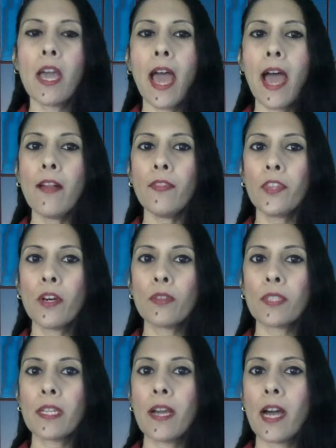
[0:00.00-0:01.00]
and those
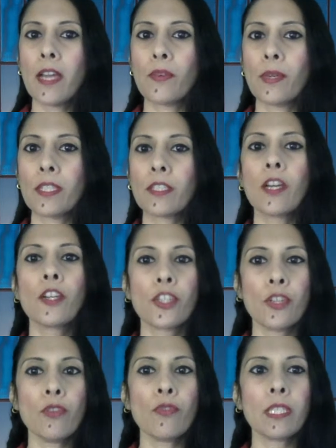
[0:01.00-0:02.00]
at high risk
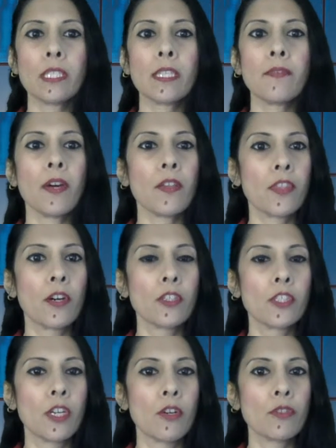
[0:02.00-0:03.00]
should receive a third
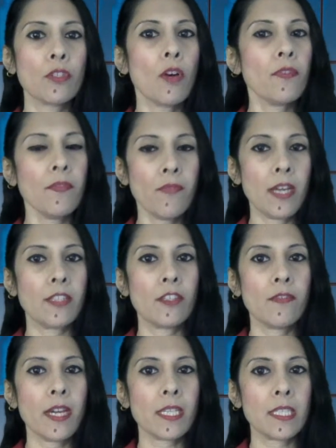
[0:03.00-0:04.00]
dose of the Pfizer
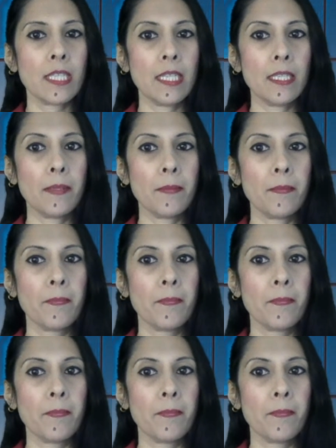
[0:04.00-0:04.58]
vaccine.